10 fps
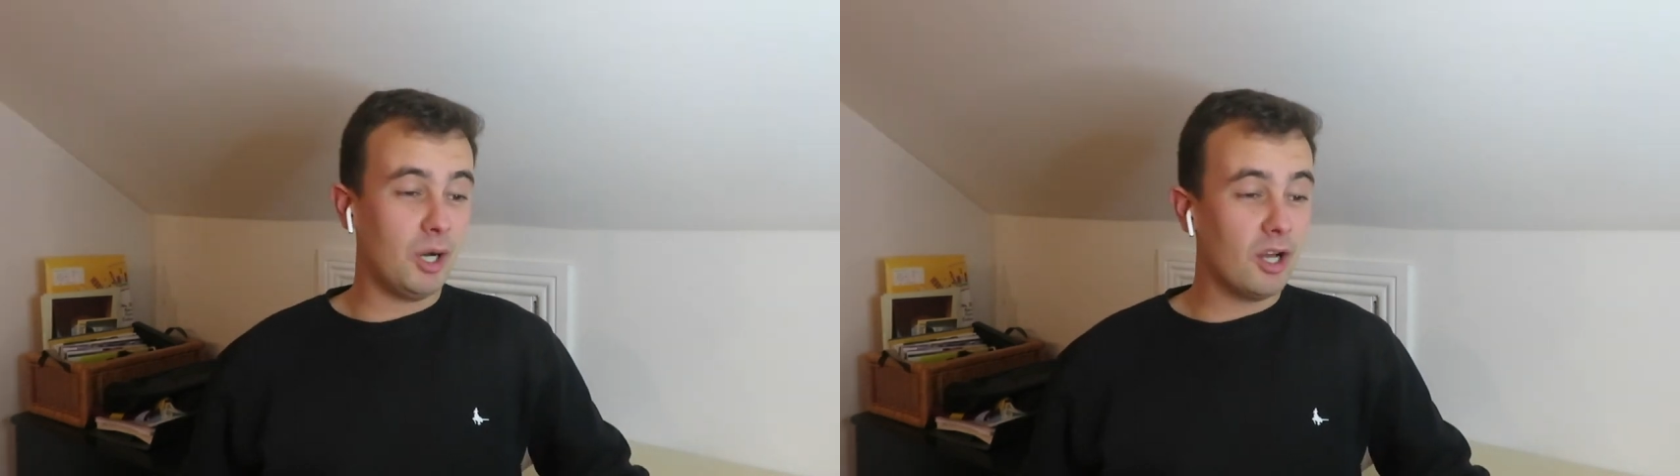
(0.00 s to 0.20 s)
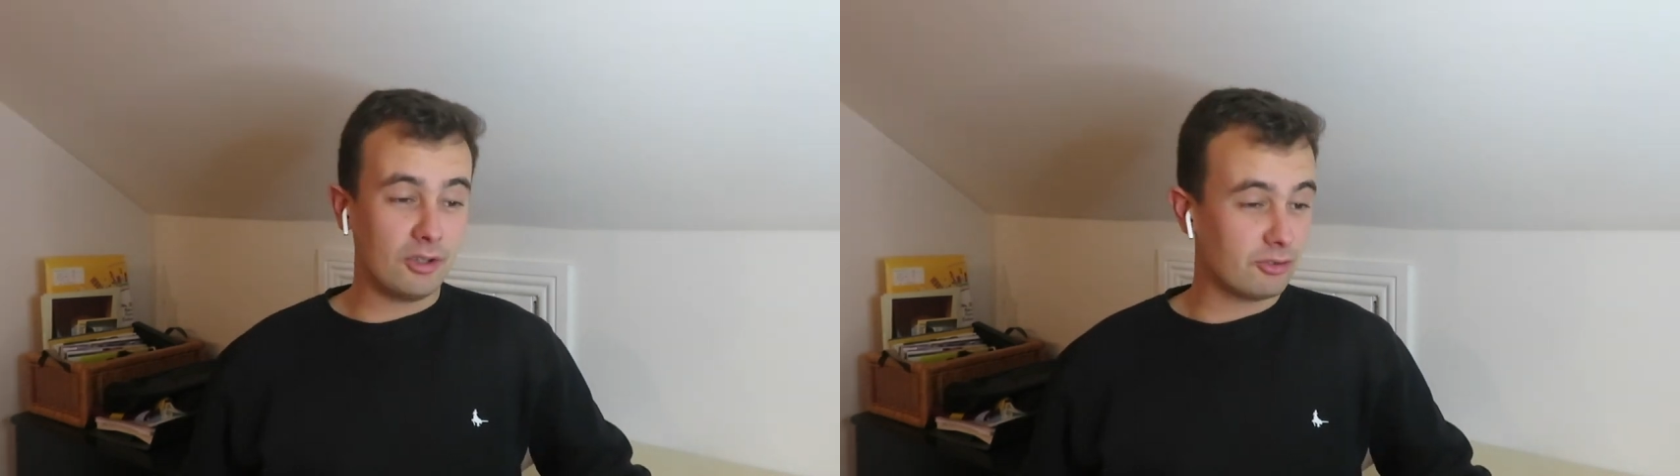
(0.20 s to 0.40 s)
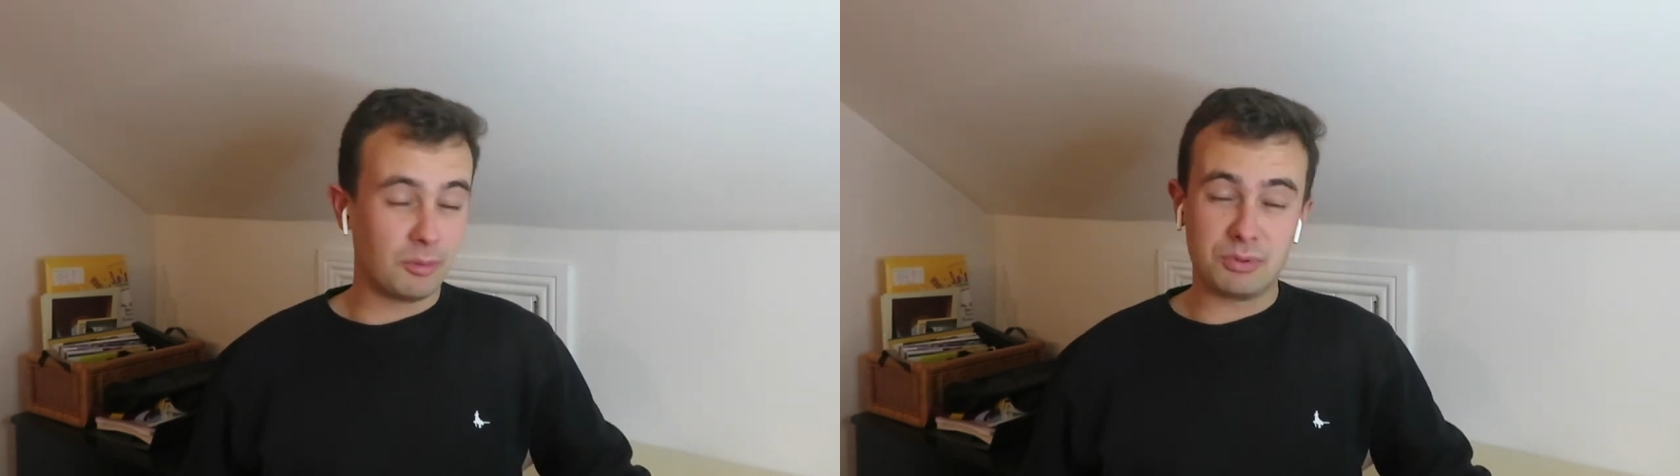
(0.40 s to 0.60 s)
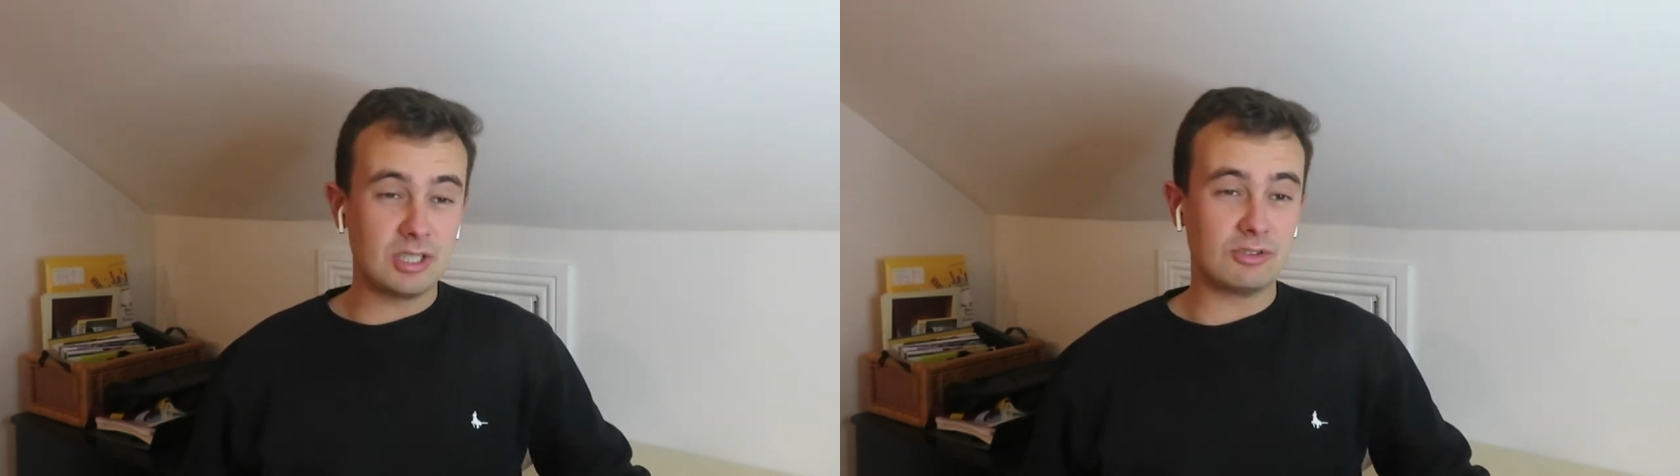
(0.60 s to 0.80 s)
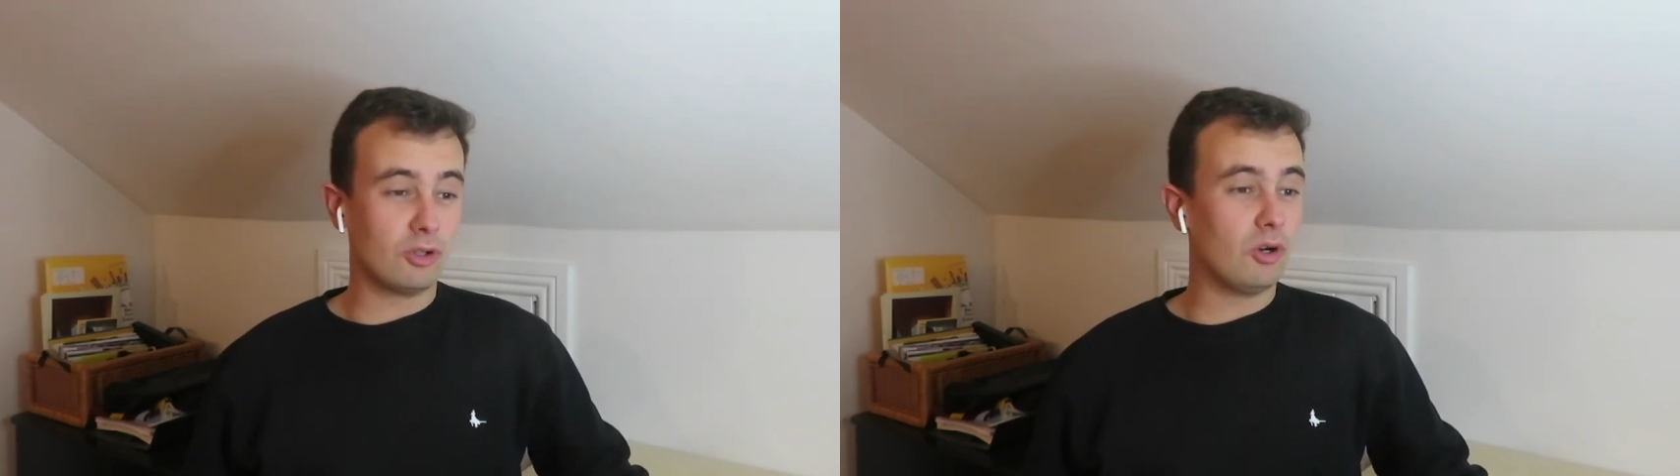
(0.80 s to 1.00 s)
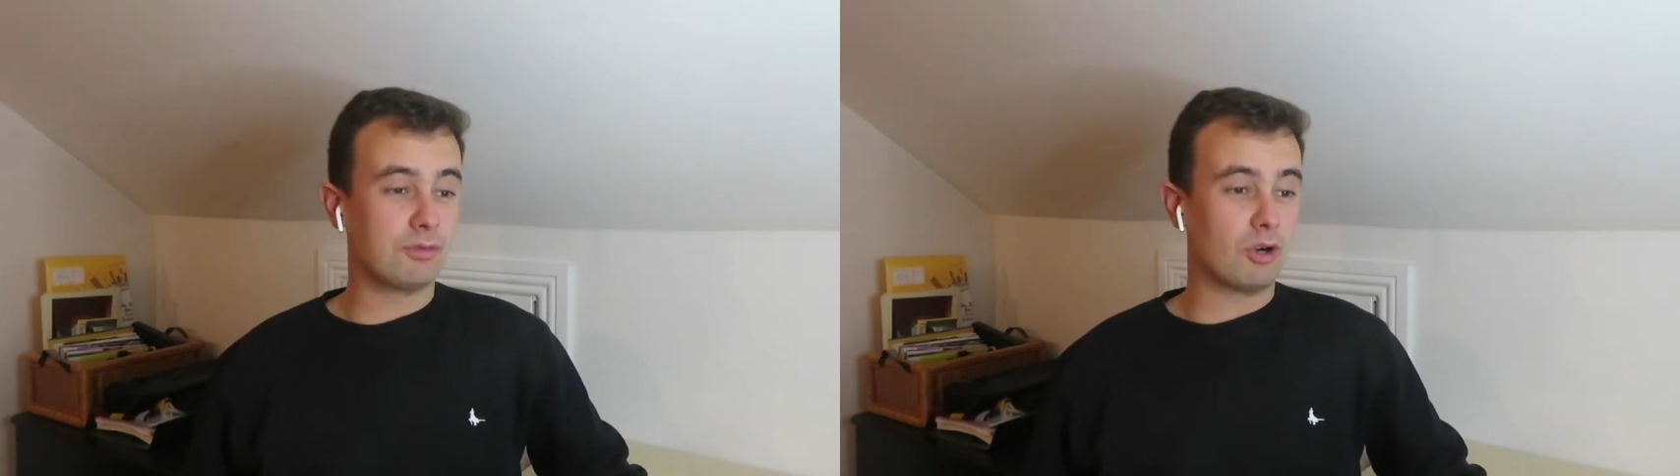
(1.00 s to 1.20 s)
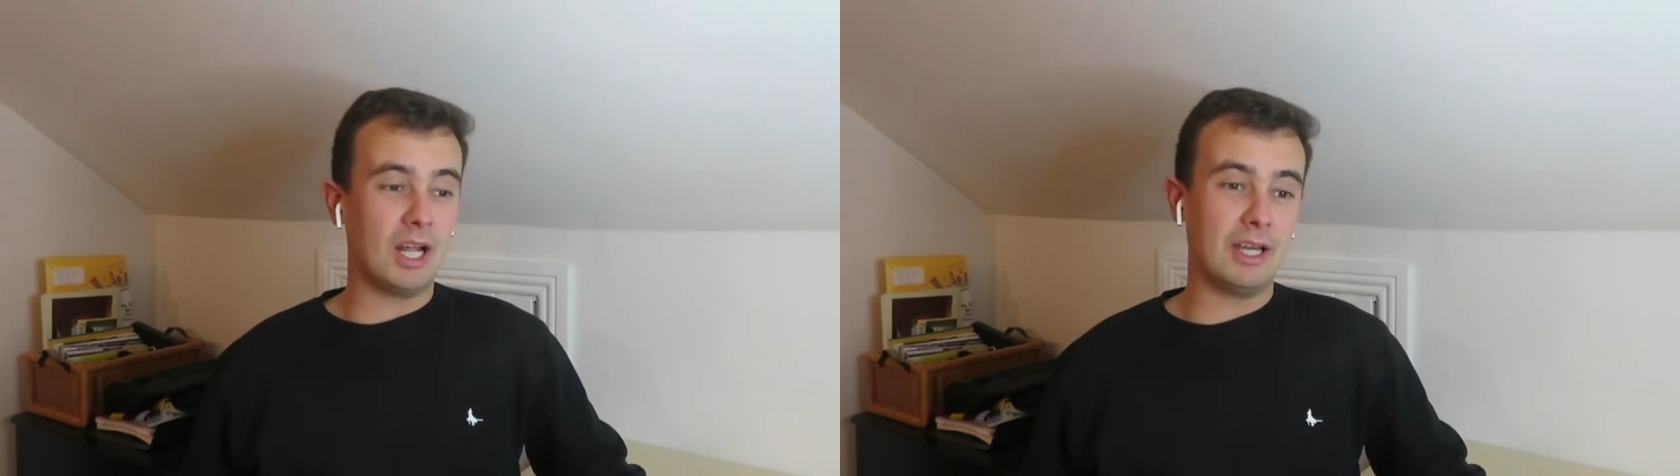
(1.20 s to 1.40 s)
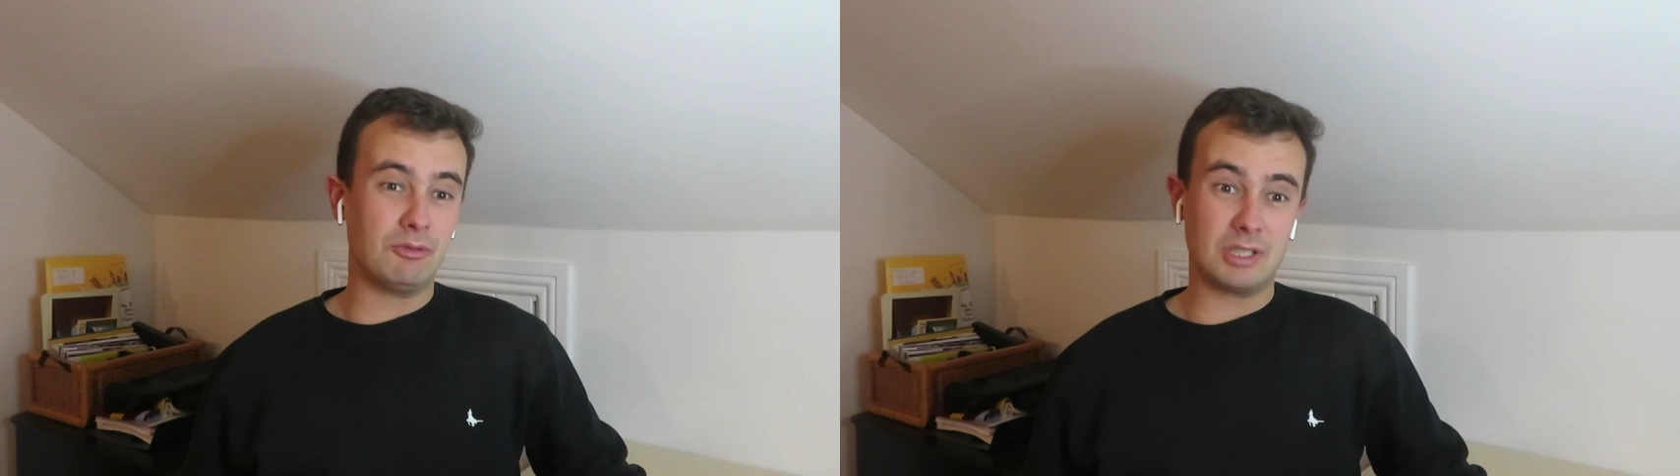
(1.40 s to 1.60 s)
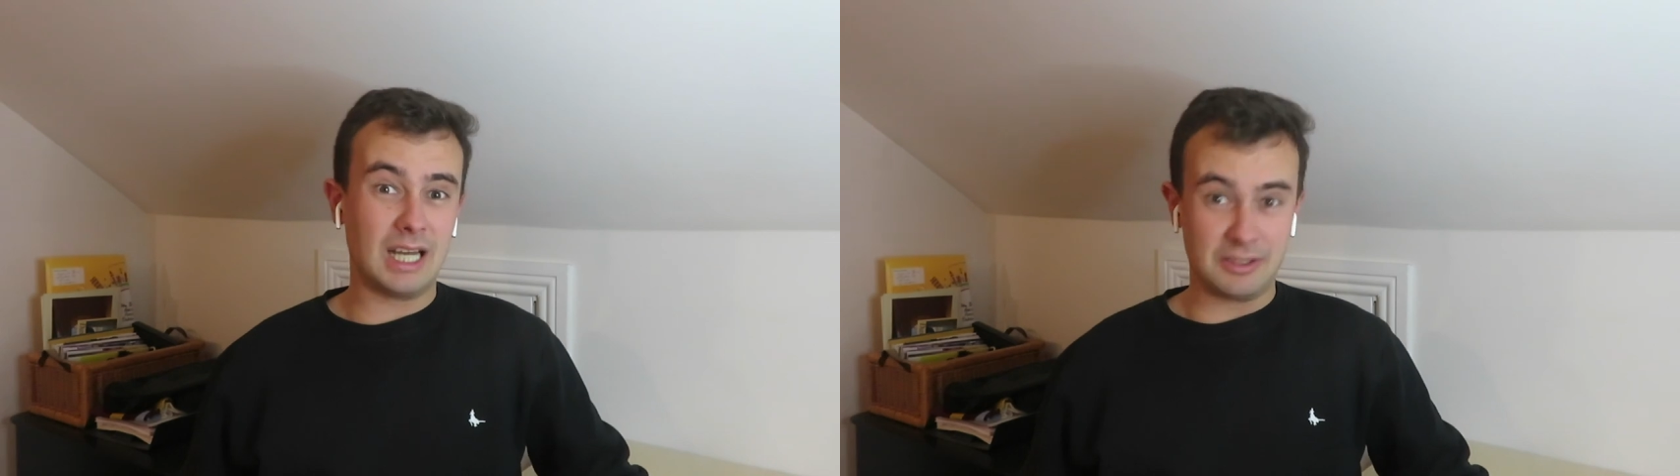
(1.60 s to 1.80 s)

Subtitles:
miles on pretty soft ground,